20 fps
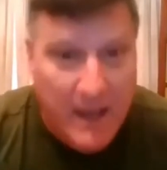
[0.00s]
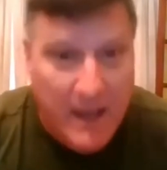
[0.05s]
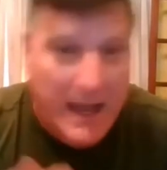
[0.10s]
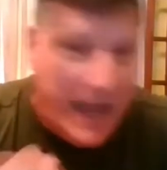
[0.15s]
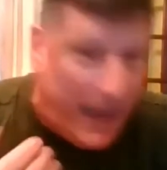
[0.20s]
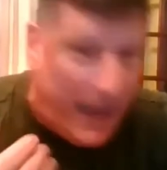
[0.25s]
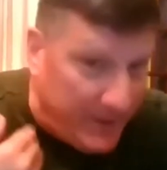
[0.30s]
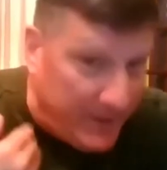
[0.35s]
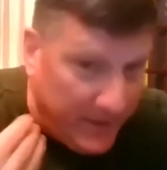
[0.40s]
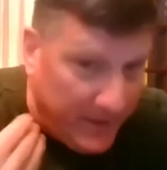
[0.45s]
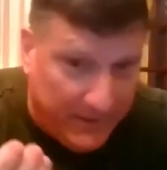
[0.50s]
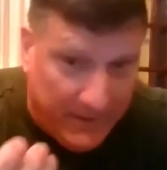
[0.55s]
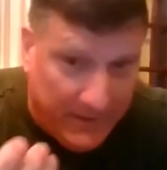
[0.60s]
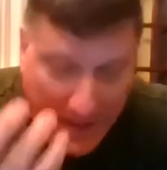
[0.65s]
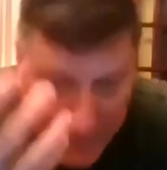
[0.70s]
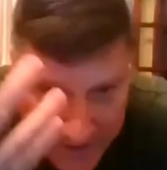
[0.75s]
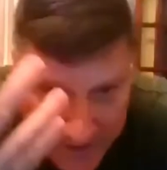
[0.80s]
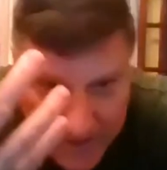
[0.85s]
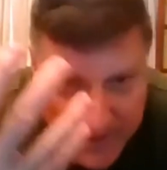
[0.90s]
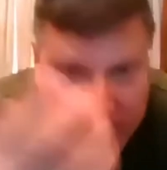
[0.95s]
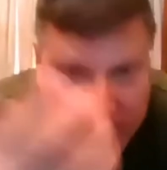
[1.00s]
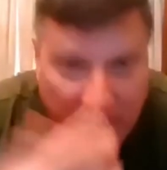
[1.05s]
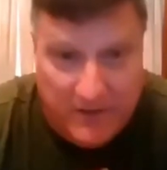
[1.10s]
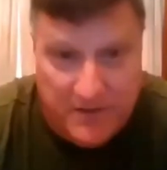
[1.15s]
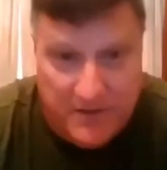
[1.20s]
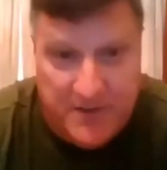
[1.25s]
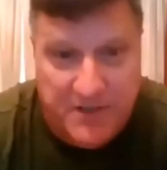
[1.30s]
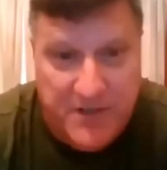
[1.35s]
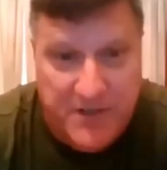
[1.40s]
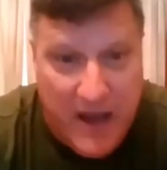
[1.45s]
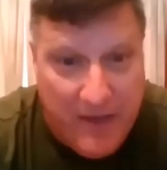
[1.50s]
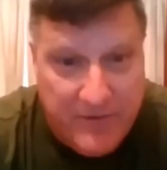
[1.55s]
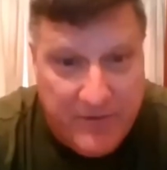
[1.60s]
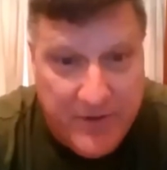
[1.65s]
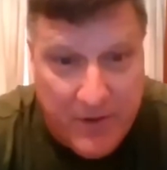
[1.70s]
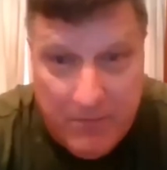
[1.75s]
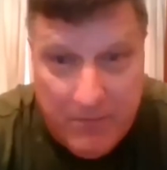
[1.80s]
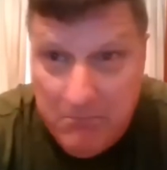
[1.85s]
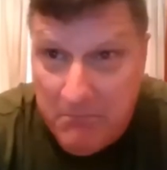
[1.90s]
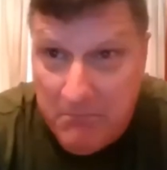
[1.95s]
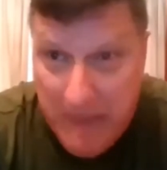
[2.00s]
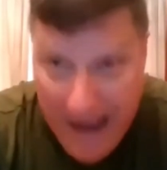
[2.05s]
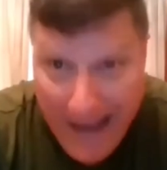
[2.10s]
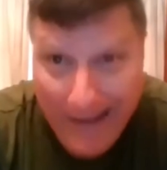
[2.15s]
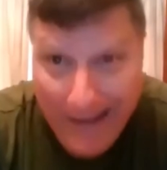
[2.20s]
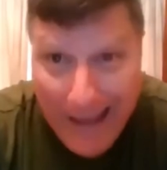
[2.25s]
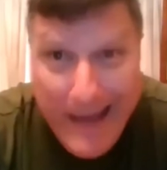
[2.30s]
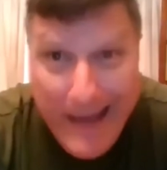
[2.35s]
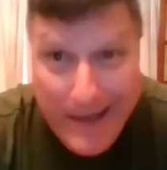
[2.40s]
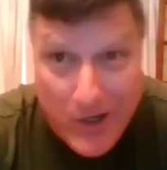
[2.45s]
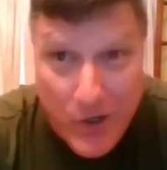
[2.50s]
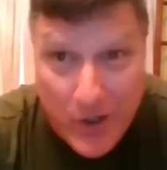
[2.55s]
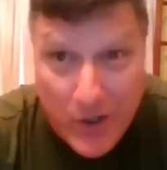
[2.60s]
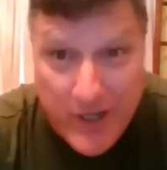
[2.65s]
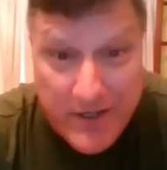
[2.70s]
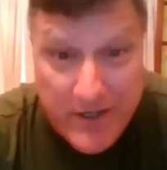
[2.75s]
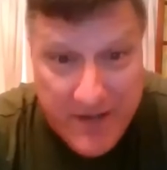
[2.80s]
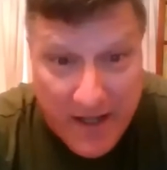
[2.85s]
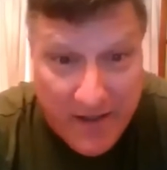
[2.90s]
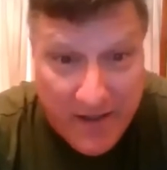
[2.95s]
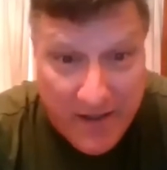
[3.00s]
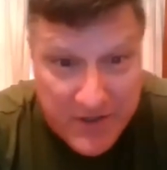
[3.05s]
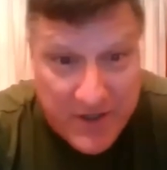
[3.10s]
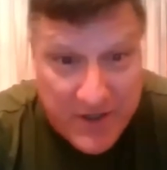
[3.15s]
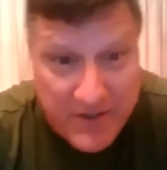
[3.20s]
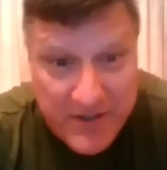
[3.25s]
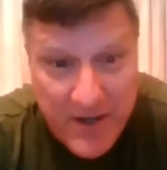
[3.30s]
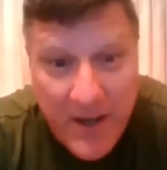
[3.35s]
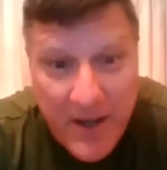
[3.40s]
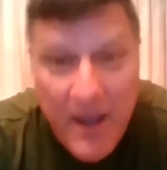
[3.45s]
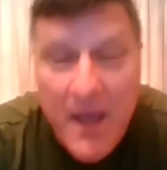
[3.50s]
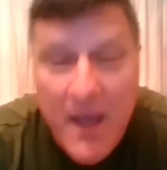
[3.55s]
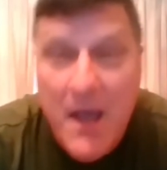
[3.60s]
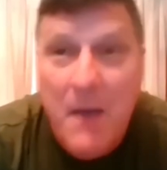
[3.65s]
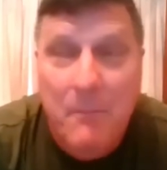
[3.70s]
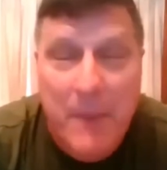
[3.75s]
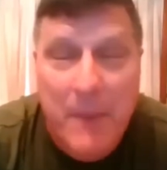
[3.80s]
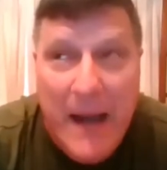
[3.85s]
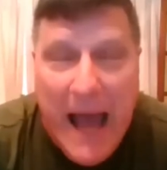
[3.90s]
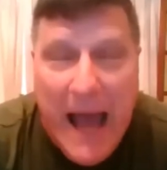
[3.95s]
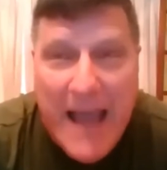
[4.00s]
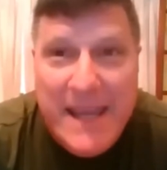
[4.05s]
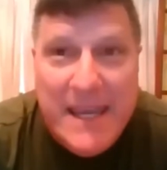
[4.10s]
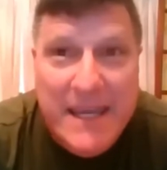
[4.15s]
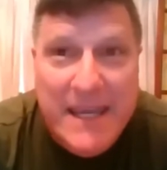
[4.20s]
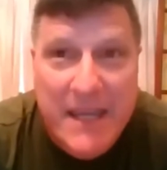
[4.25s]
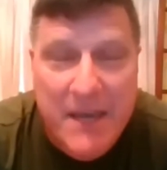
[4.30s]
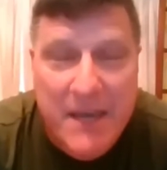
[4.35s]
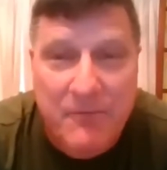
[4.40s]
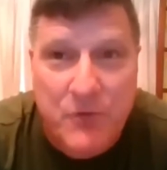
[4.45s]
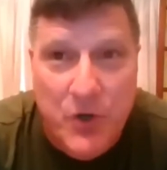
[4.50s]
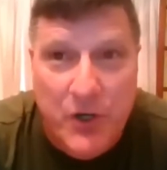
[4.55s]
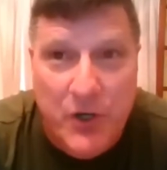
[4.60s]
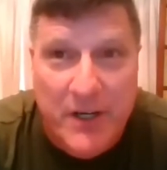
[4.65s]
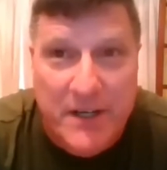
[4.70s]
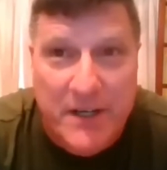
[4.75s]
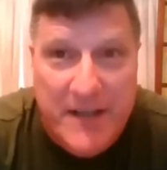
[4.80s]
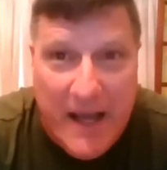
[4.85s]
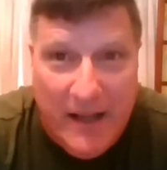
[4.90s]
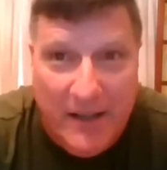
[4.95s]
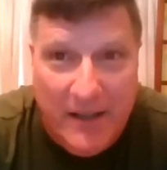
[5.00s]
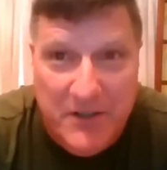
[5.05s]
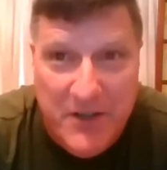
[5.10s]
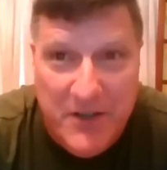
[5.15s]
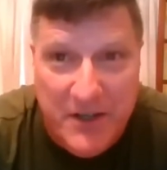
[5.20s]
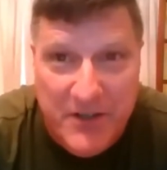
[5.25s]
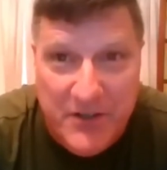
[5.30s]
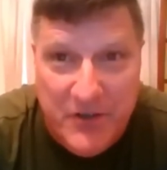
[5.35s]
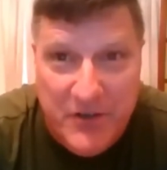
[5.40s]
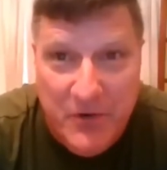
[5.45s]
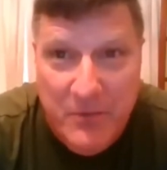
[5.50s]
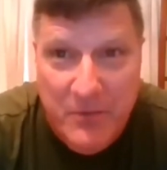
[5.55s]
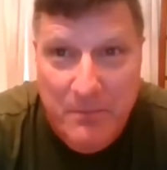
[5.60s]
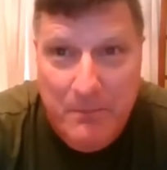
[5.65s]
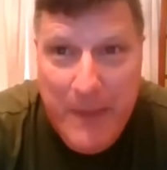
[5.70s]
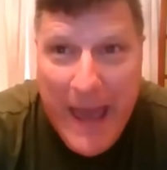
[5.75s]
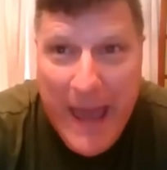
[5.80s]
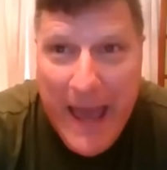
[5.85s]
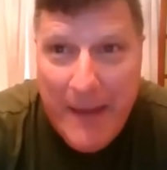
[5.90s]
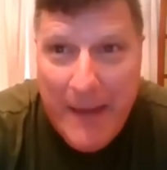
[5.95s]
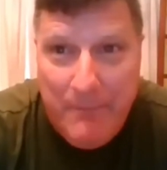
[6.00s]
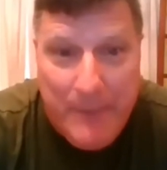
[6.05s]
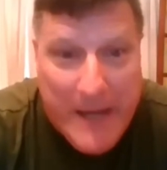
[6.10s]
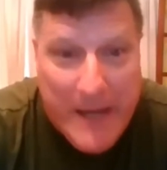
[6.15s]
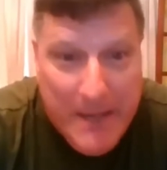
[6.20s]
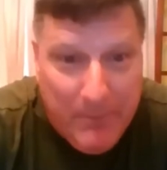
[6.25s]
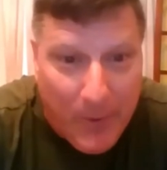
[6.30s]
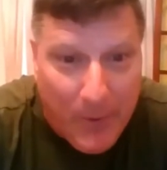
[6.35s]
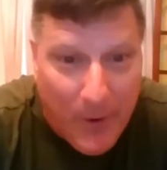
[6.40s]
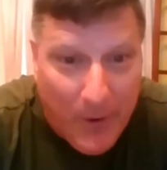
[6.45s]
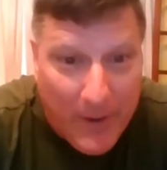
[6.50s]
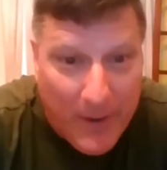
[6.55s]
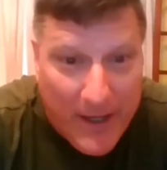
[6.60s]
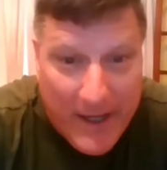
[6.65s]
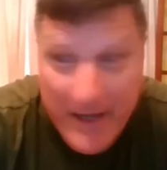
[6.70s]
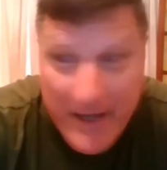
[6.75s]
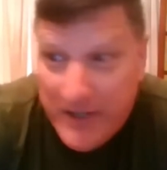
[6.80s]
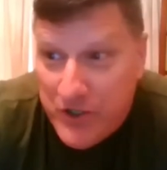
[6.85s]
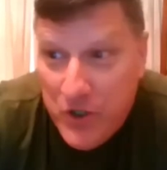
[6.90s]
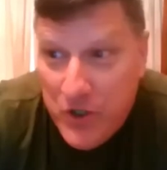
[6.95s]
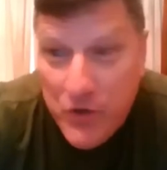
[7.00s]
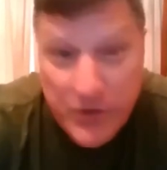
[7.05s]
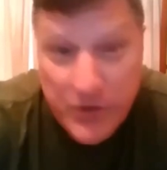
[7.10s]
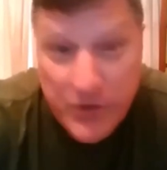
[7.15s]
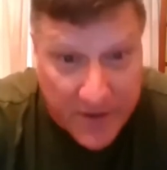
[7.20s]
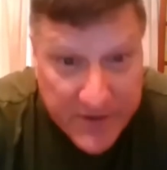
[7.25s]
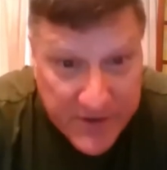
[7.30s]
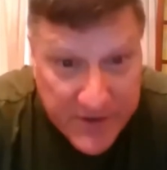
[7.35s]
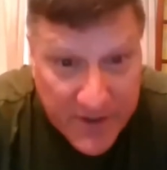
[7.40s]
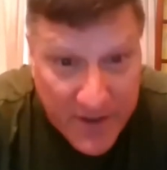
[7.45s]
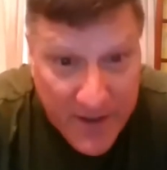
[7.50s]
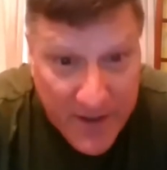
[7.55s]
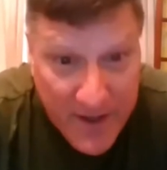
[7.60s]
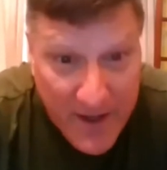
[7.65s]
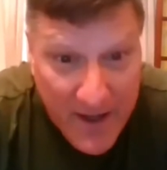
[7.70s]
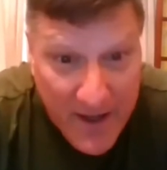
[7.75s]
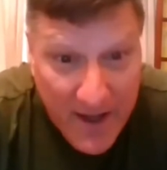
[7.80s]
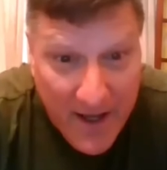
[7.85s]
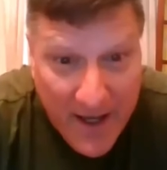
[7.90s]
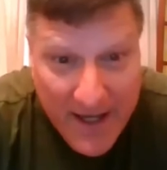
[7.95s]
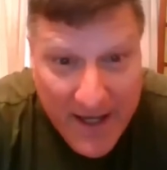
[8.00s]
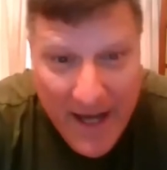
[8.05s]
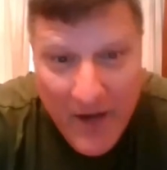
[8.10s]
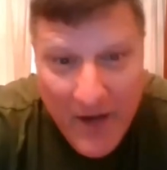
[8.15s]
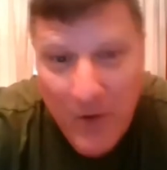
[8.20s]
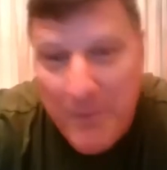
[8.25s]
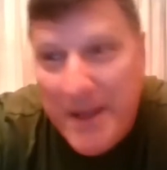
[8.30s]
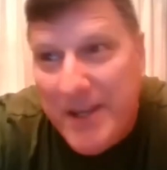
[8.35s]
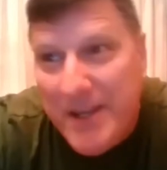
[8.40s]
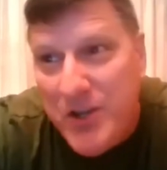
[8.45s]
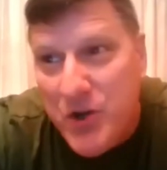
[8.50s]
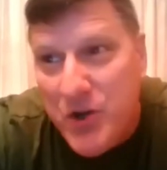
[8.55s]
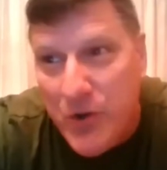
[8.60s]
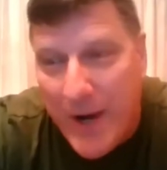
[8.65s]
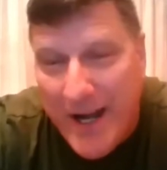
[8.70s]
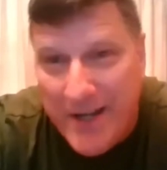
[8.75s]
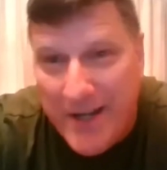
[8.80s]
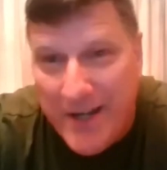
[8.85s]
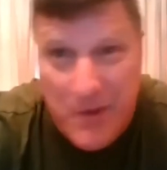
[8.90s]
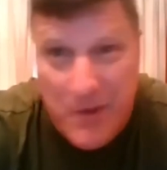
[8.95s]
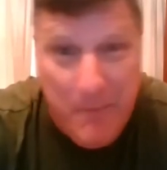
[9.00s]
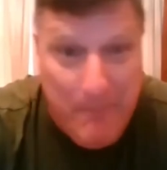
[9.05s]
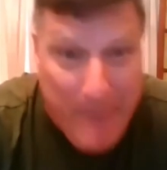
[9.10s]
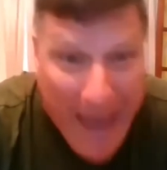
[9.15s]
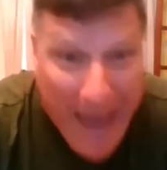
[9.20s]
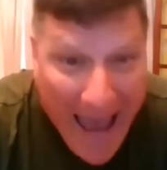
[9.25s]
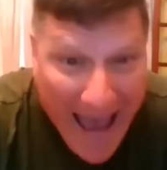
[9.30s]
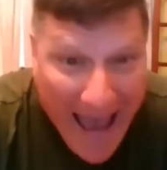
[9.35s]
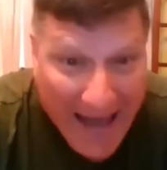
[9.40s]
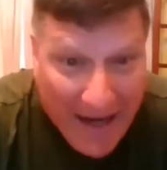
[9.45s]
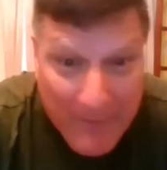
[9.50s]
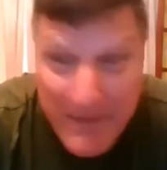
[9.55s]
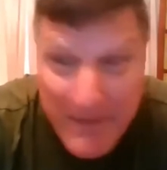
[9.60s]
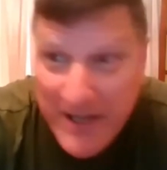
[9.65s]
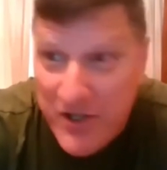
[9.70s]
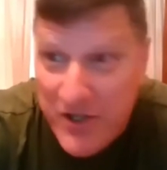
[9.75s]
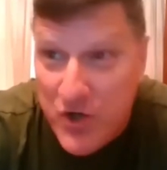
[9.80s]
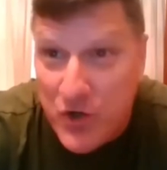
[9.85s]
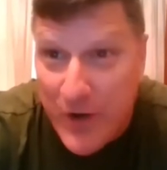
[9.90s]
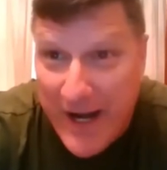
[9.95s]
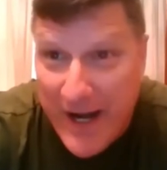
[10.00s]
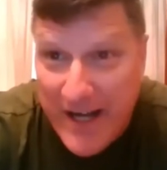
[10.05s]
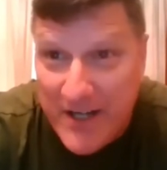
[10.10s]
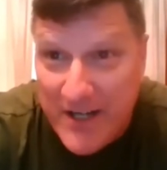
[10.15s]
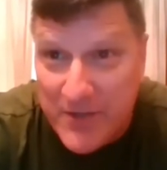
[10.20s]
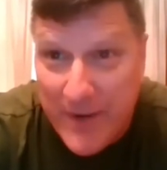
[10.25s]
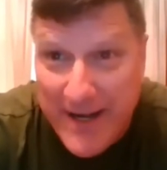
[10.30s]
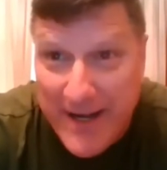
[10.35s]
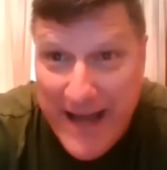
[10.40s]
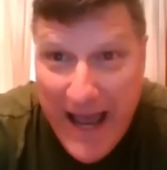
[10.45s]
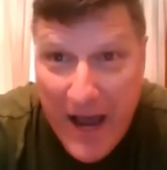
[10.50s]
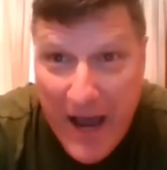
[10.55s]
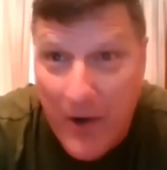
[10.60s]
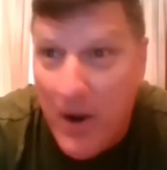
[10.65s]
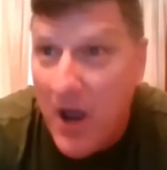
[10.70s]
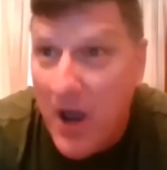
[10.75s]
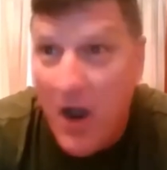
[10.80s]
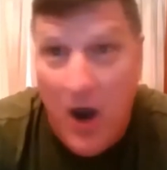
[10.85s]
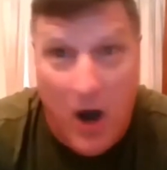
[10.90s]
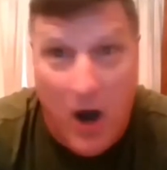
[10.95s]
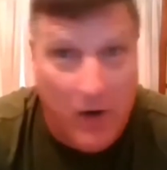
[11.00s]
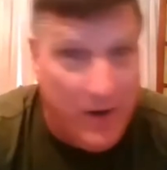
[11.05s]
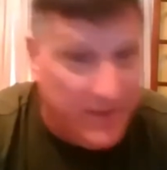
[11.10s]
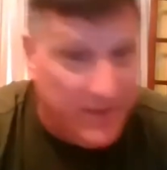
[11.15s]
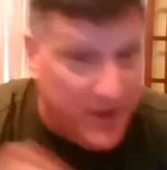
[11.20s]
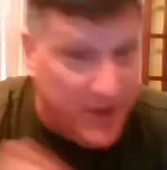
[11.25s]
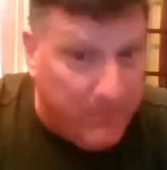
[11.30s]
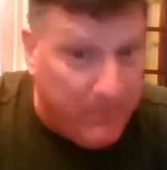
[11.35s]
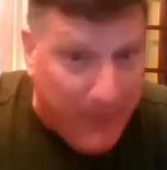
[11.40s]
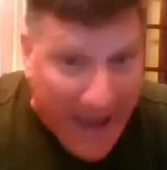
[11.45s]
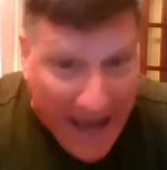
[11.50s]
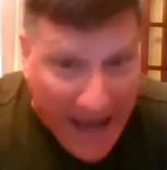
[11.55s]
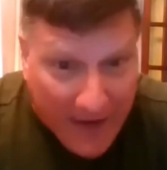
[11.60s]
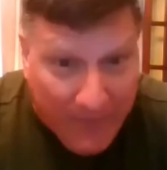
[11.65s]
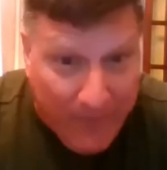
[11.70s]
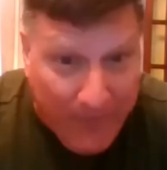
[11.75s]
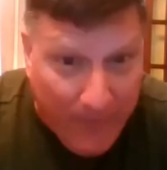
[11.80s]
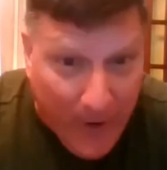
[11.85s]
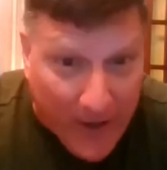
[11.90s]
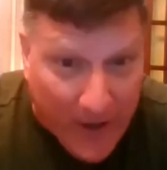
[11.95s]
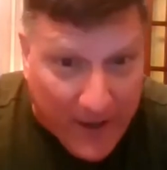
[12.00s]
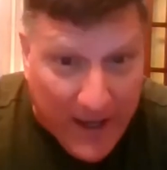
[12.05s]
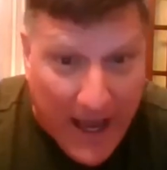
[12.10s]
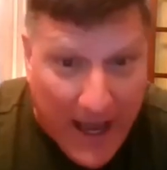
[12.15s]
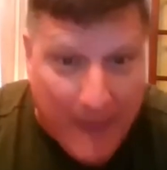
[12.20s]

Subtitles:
I'm an intelligence officer. I like good intelligence, but I can give good intelligence to bad people and it's useless. And I don't mean the Ukrainians are bad. I mean the Ukrainians right now are on their back foot.